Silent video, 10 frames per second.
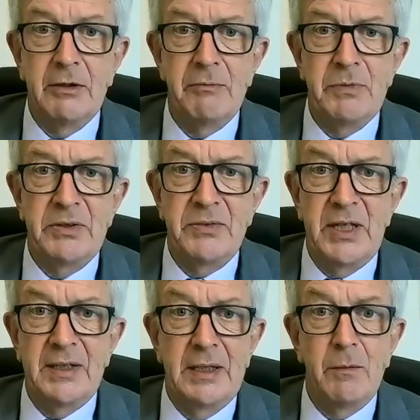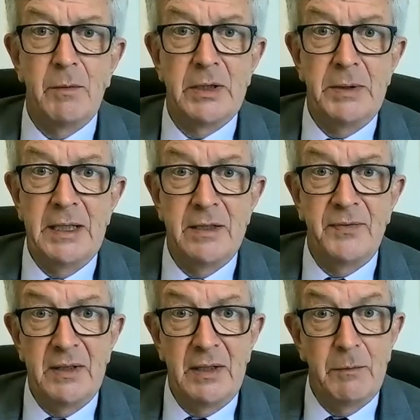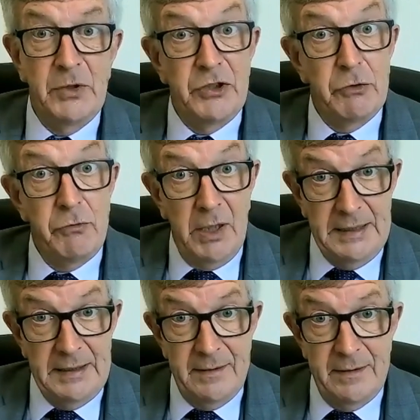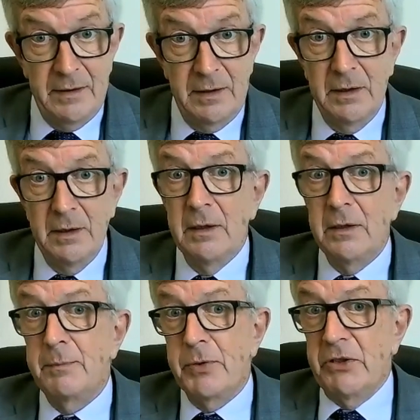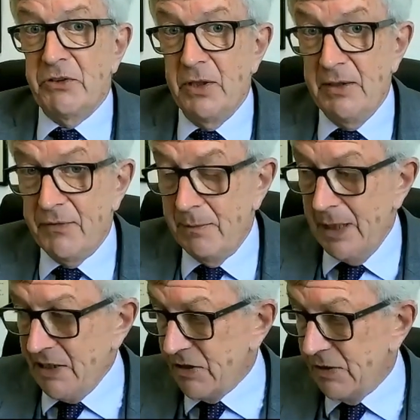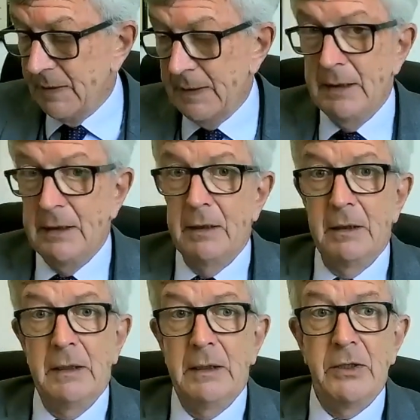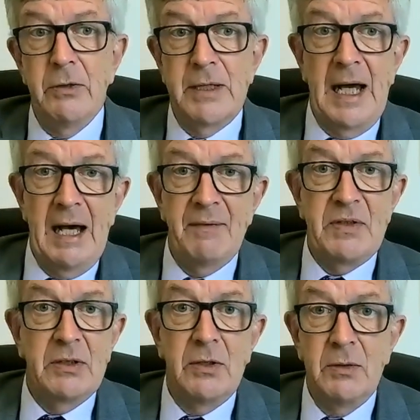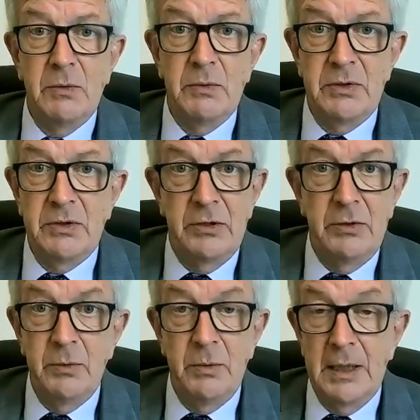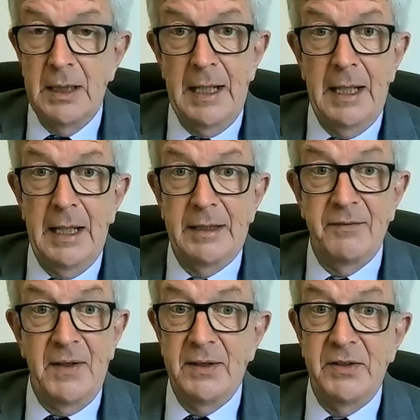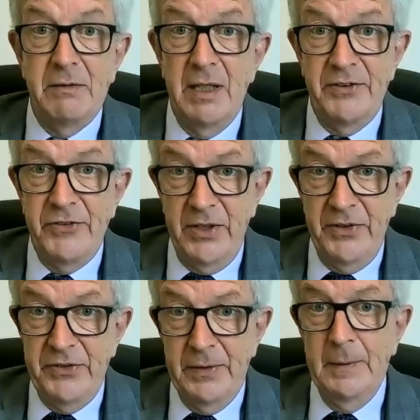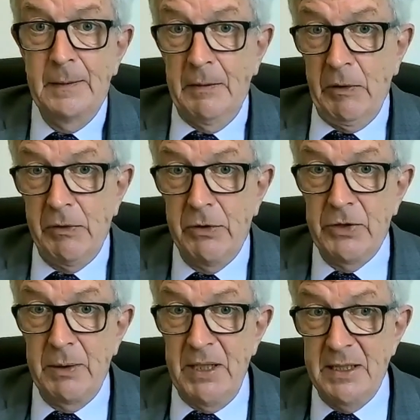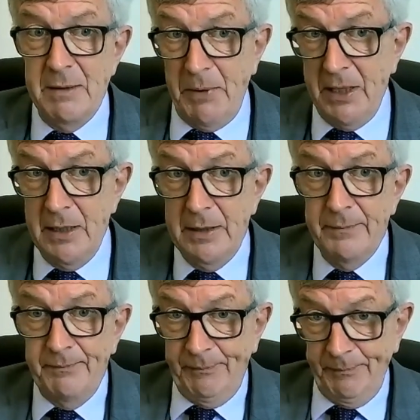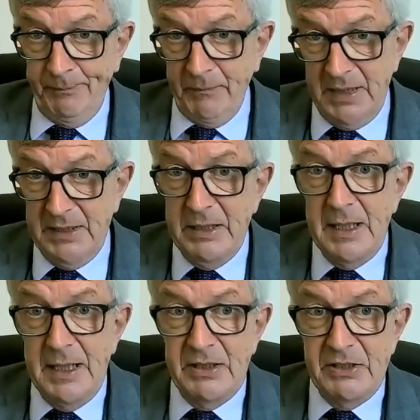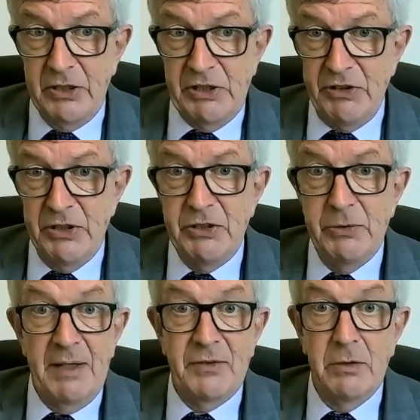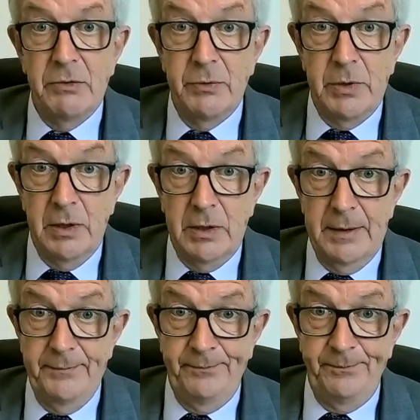the government said they don't want to be interfering with your rights to personal information. You don't have to go to the fancy restaurant or the pizza parlor. It's a choice. You do have to go to work.